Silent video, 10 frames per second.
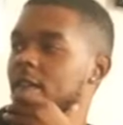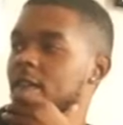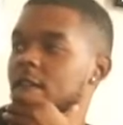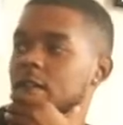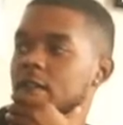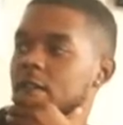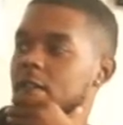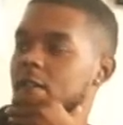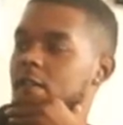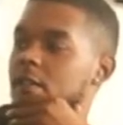
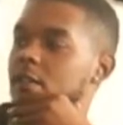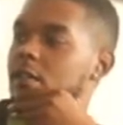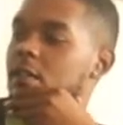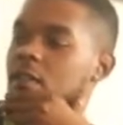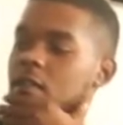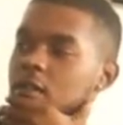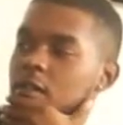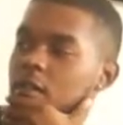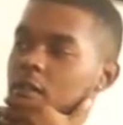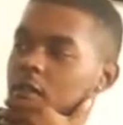
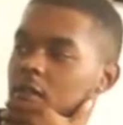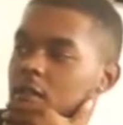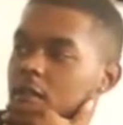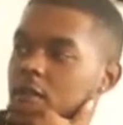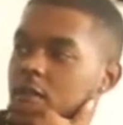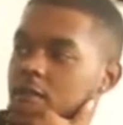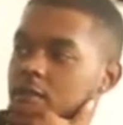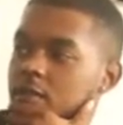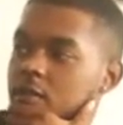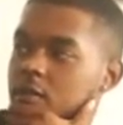
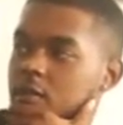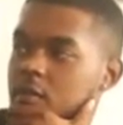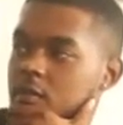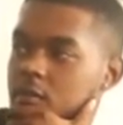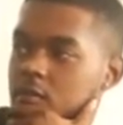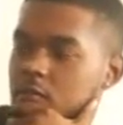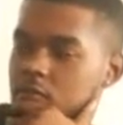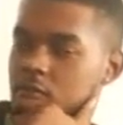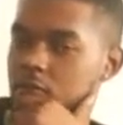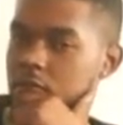
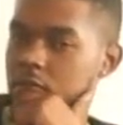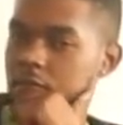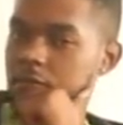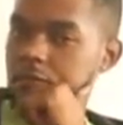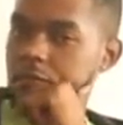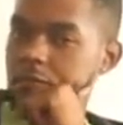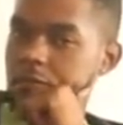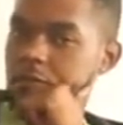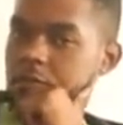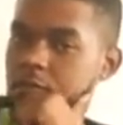
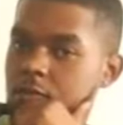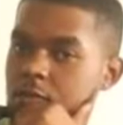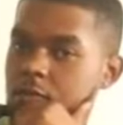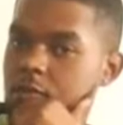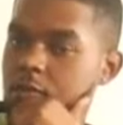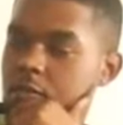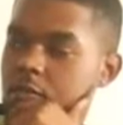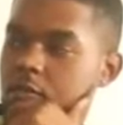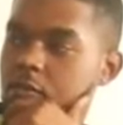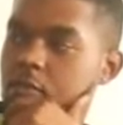
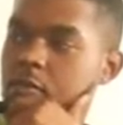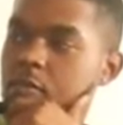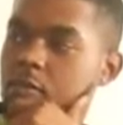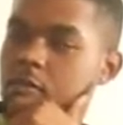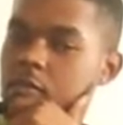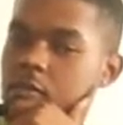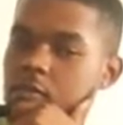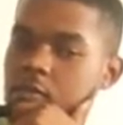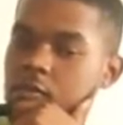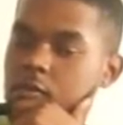
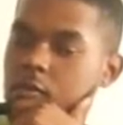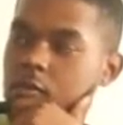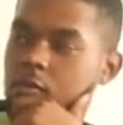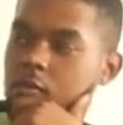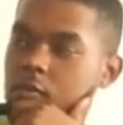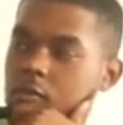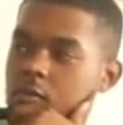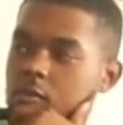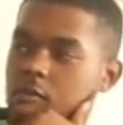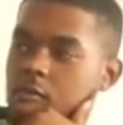The person shown says nothing.